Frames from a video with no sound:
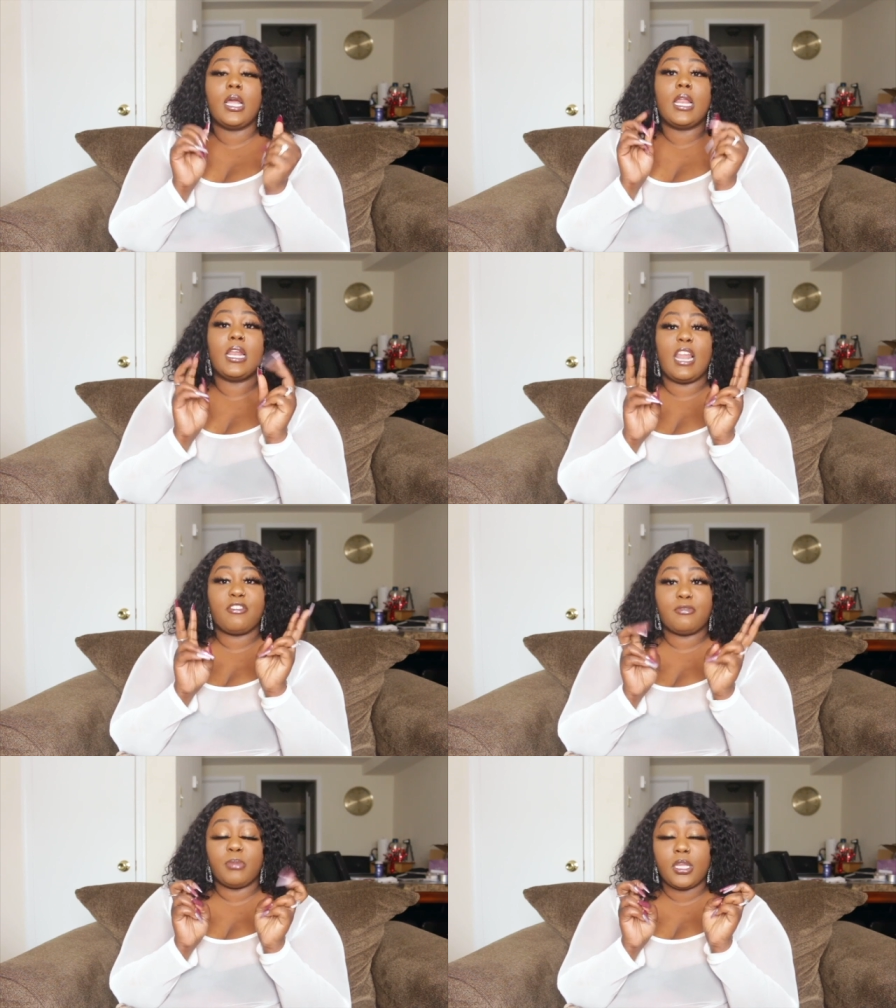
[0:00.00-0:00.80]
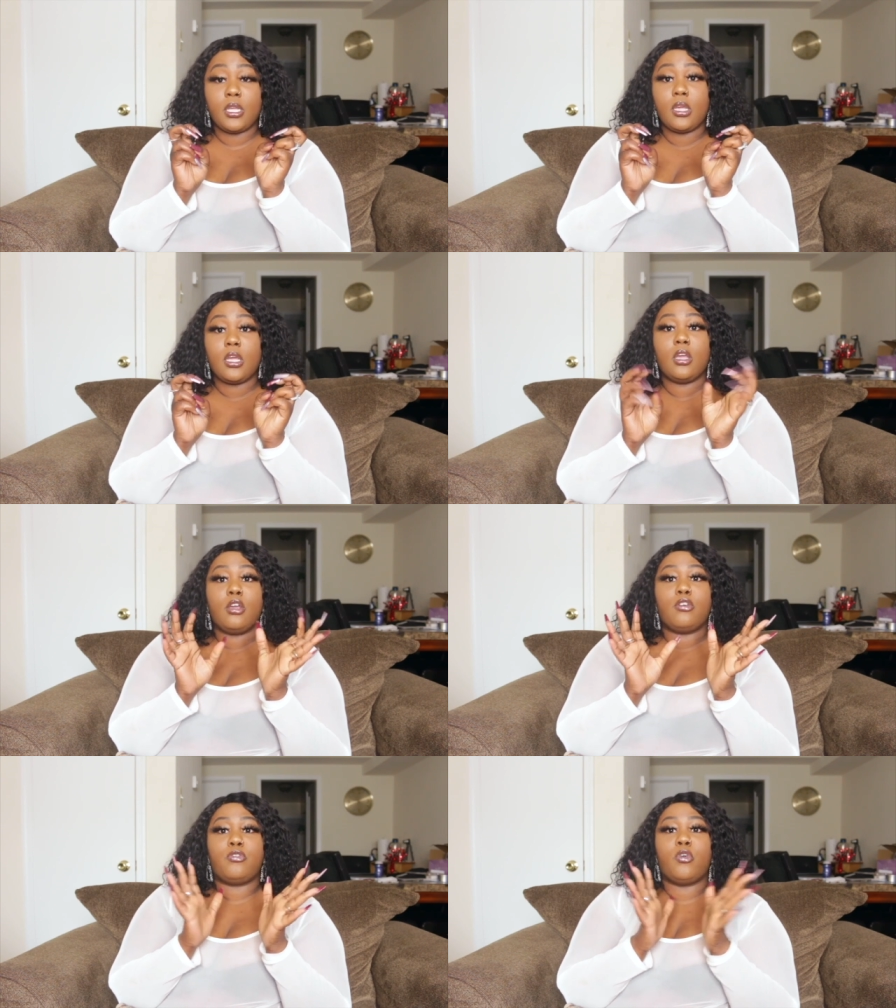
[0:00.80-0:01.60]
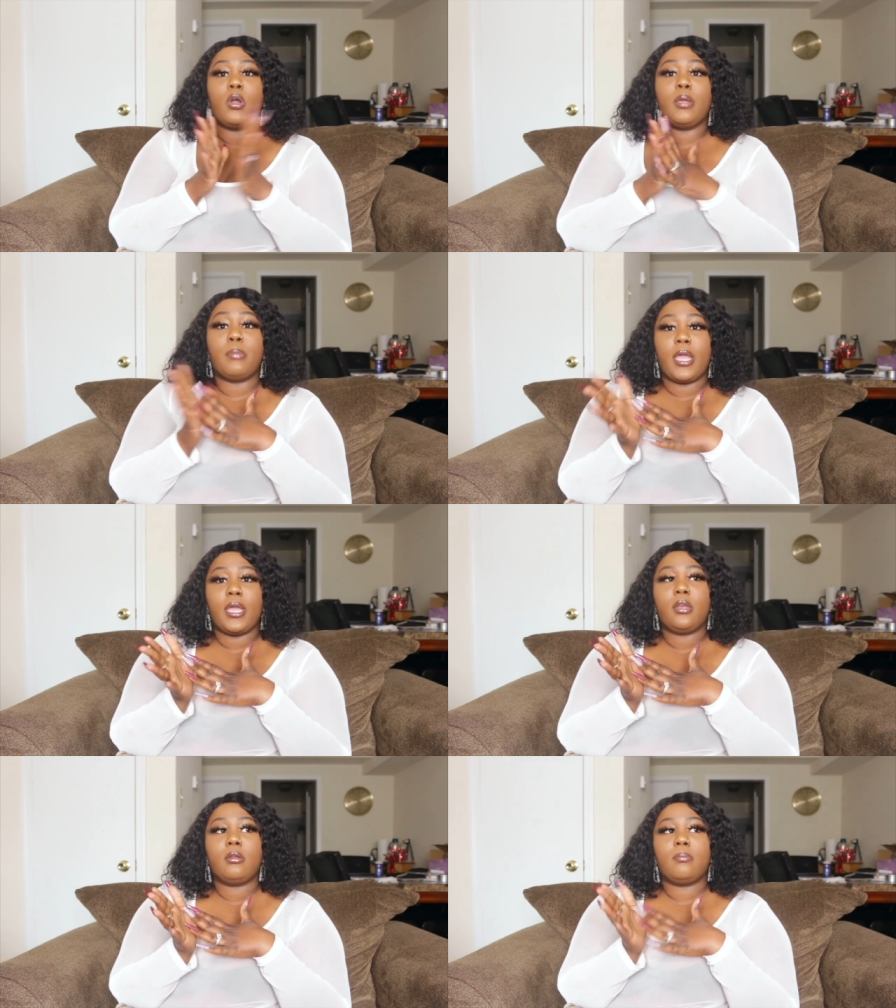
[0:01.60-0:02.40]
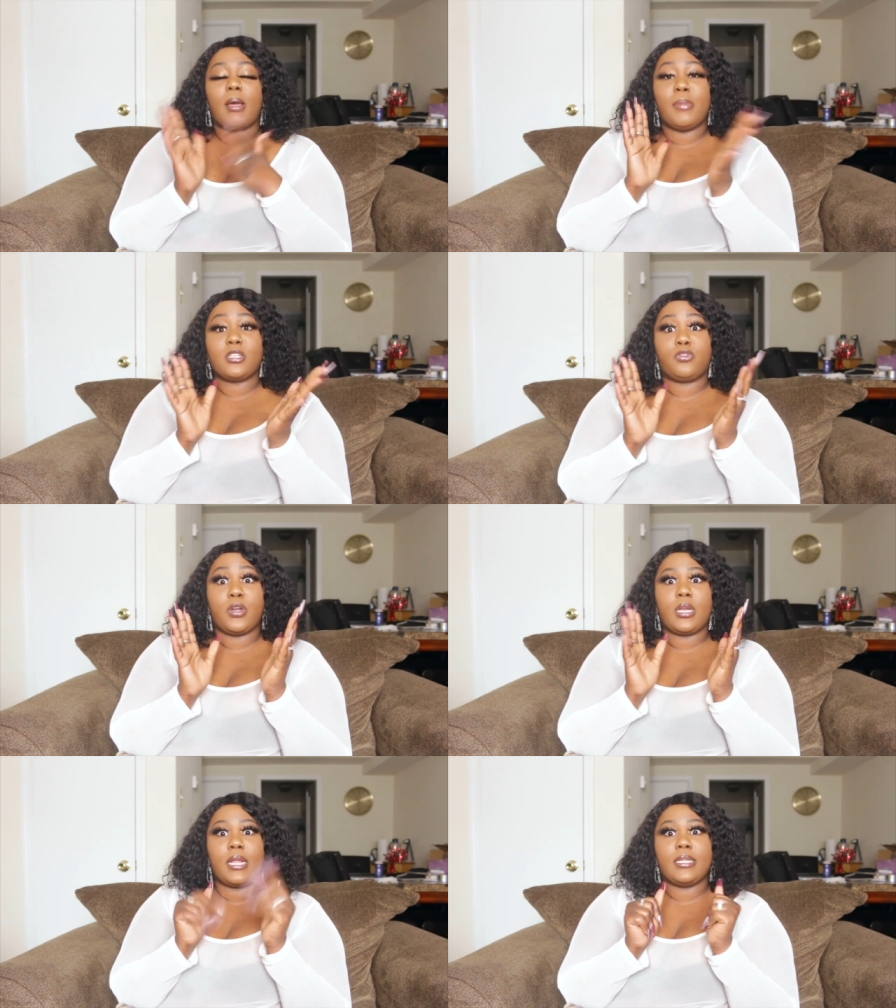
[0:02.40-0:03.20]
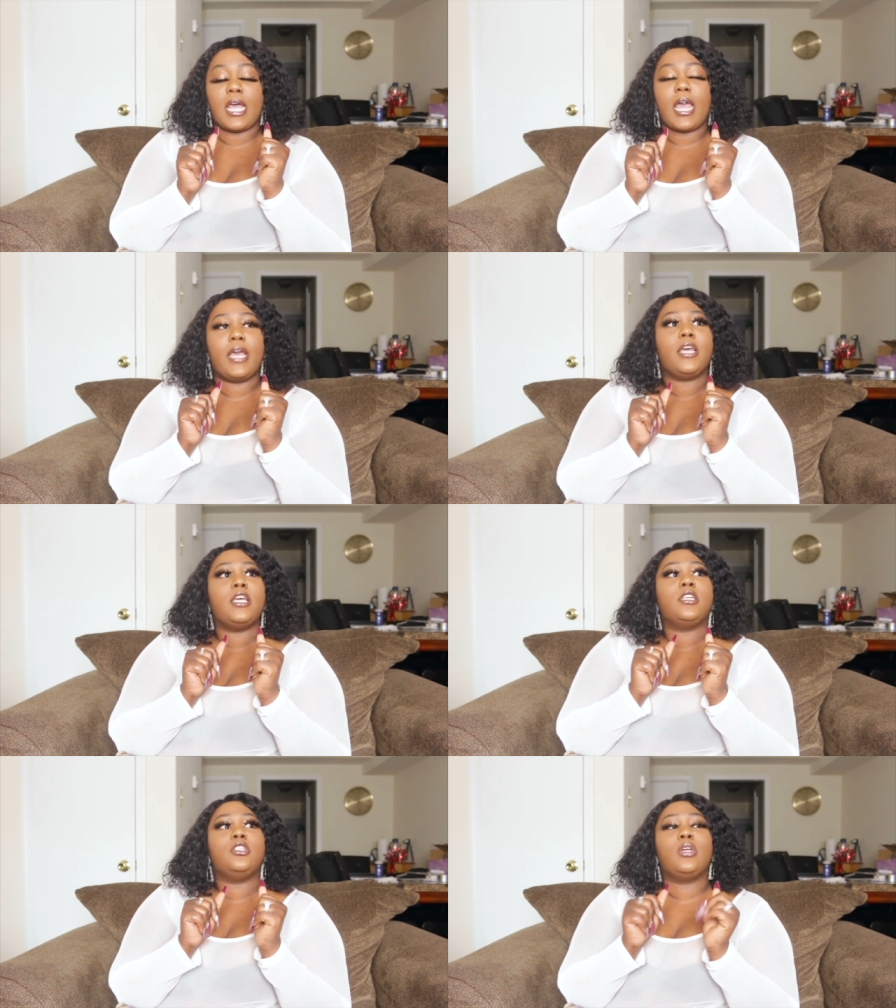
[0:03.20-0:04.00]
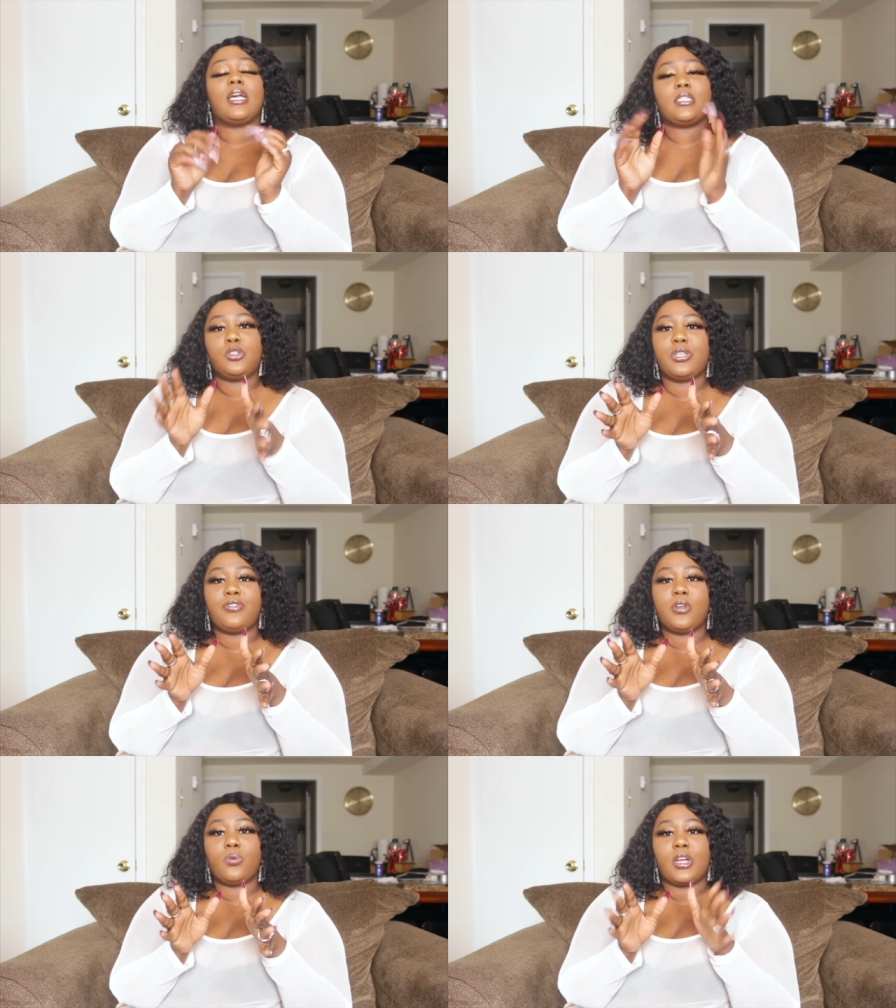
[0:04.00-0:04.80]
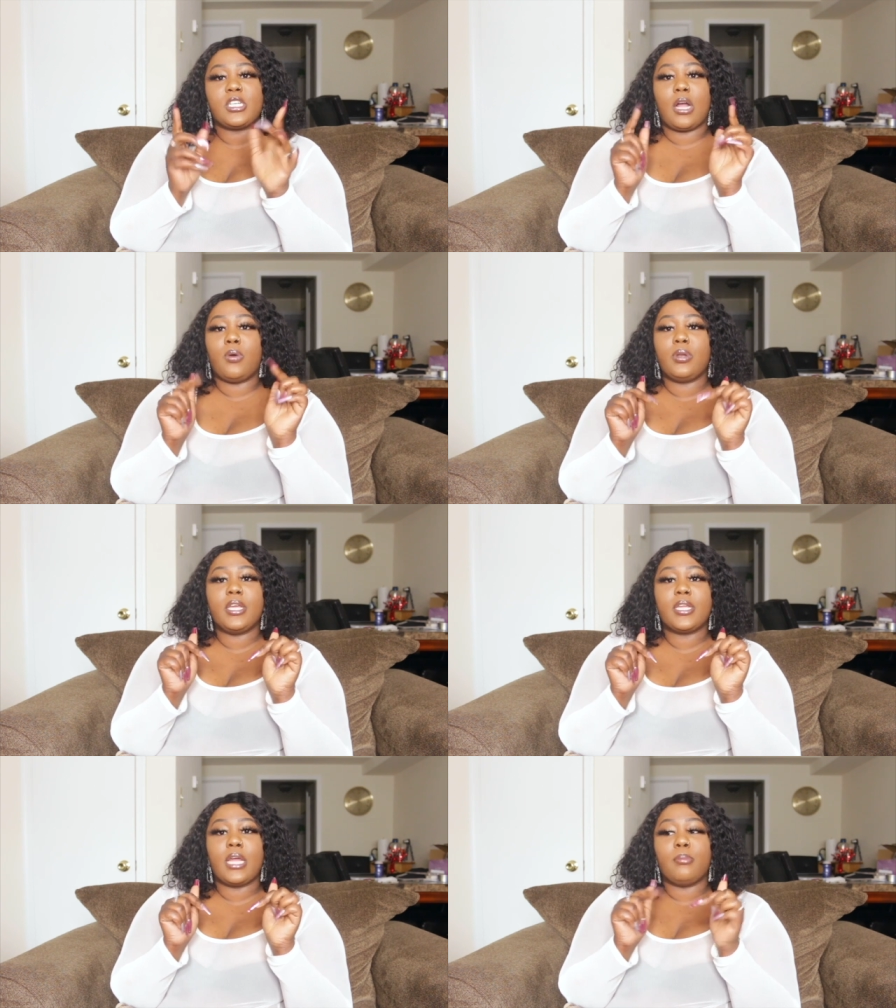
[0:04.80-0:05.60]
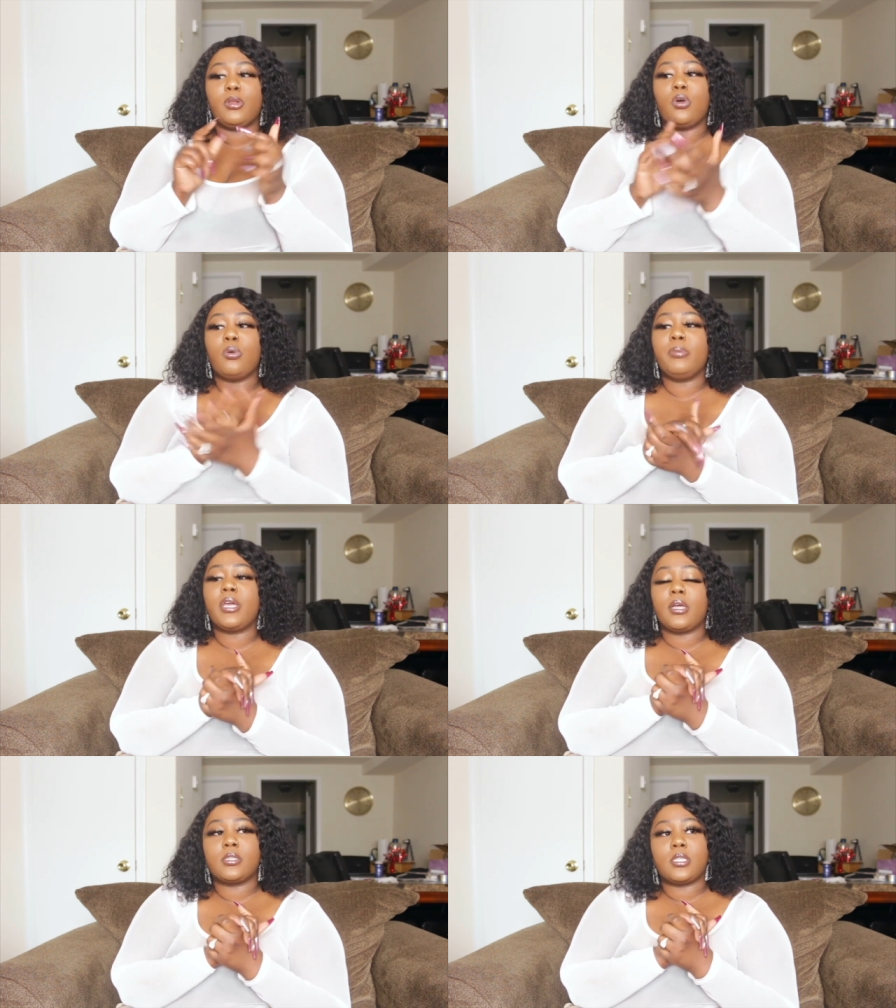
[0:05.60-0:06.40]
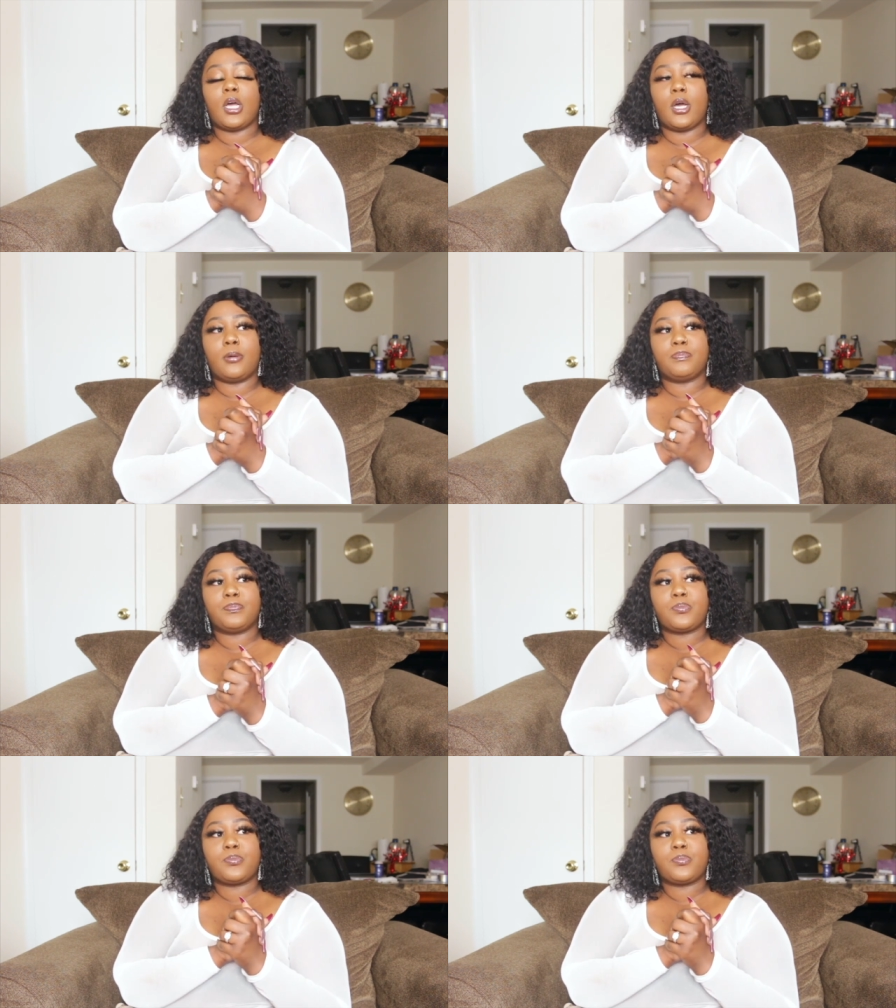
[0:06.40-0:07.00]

left me for a man, my best friend at that, you guys should definitely watch it. I will link it down below, because um,